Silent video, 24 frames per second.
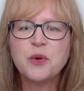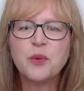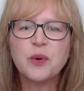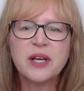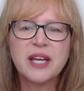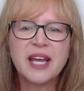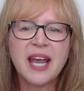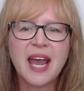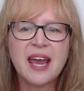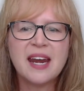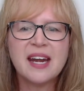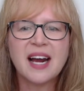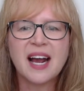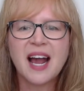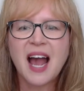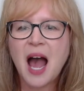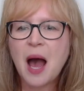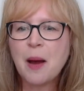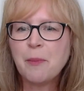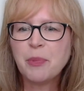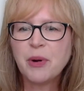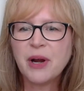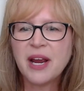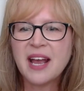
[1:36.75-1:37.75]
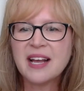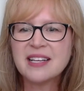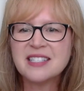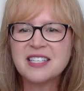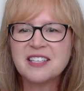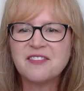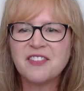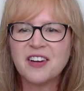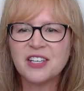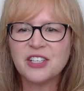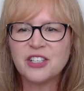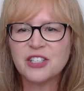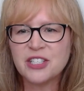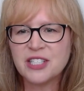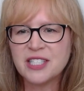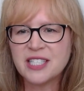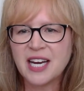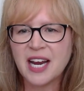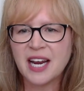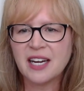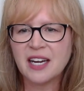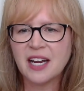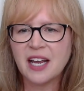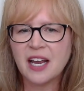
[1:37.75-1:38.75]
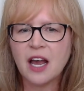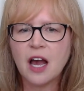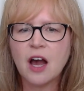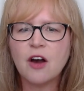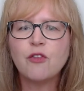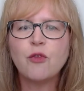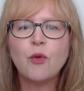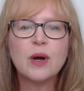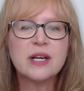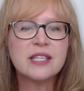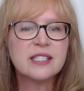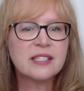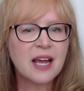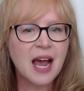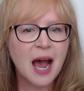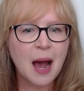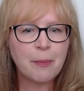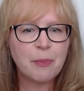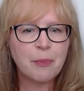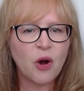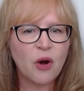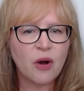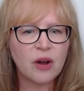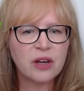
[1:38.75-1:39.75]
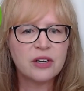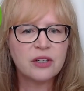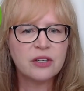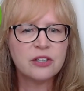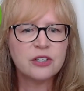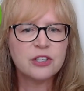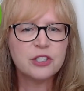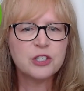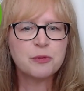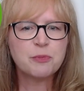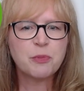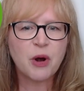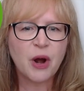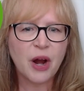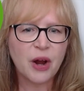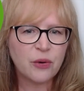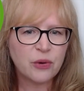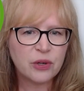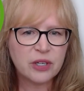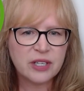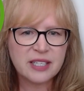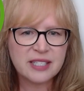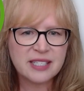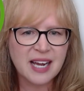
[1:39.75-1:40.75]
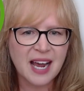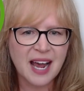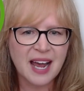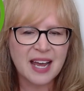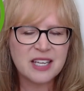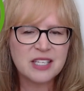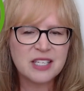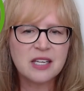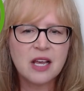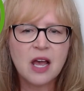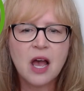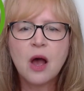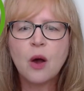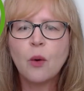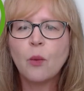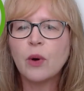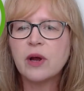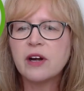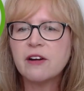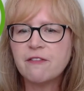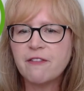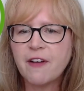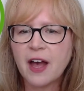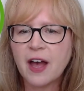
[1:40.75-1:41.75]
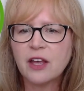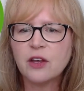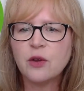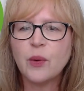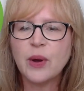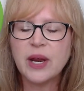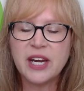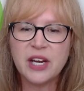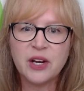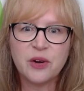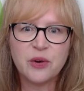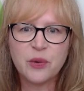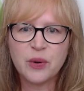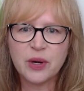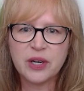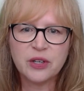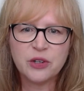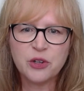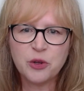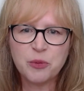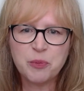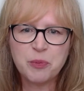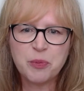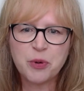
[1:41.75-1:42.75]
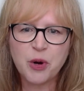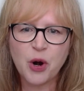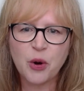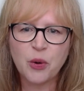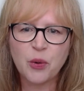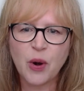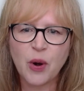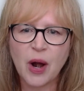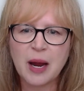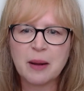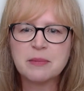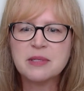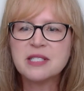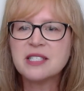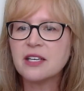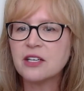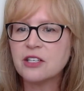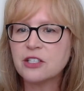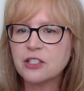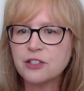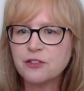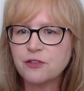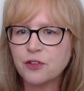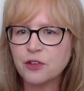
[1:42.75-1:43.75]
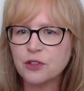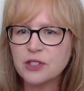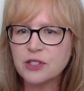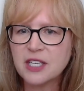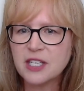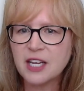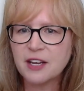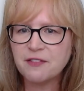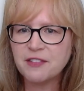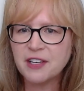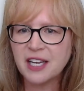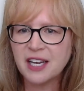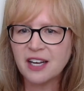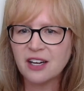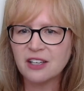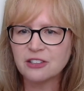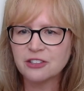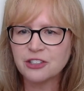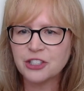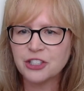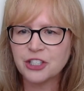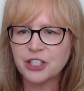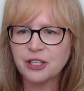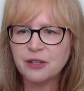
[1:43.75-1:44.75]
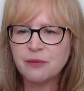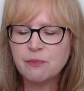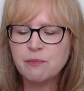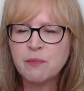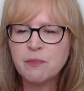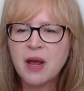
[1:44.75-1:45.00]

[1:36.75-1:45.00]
you will gain a comprehensive understanding of what top auditors prioritize when evaluating critical programs such as food safety culture,